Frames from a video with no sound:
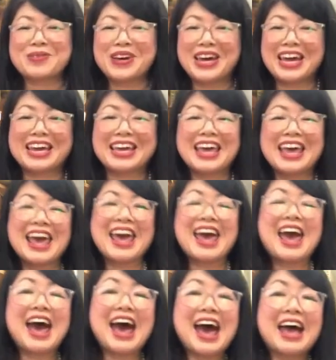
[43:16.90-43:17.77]
week.
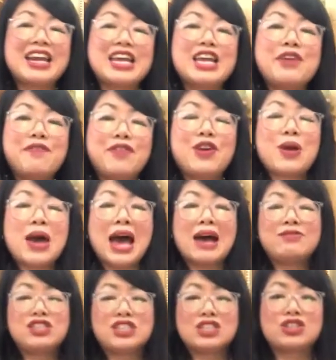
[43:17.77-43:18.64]
And if you
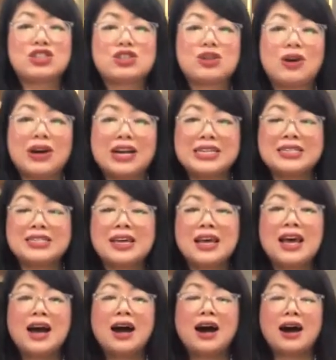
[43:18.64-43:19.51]
have just joined,
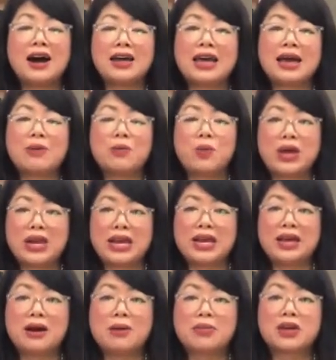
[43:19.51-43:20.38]
I am
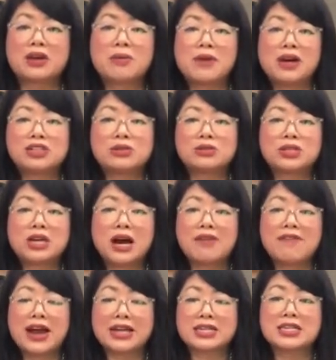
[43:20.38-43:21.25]
Winnie. I'm the commercial
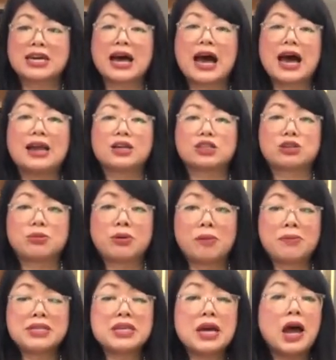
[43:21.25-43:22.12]
director at Luxury
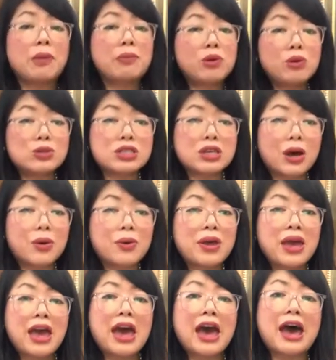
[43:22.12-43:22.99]
Promise. I'm
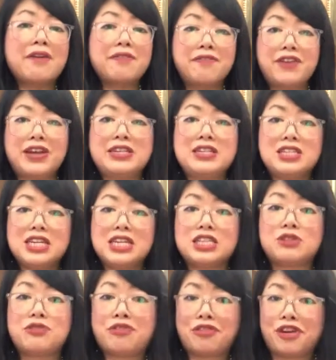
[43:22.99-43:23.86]
also a
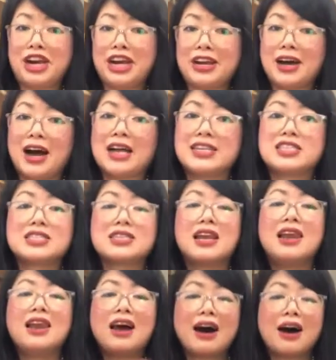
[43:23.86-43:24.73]
vintage freak. I
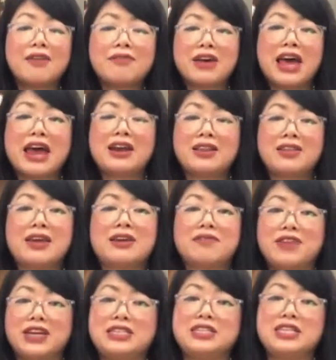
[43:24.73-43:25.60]
just love
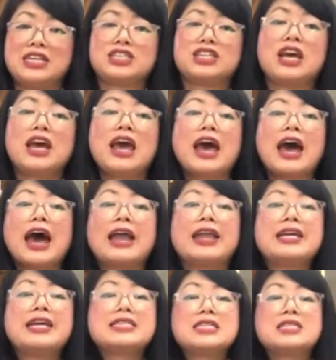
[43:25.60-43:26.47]
anything vintage,
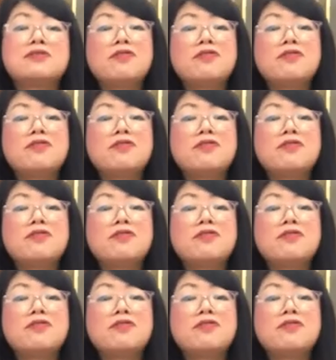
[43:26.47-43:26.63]
and this is a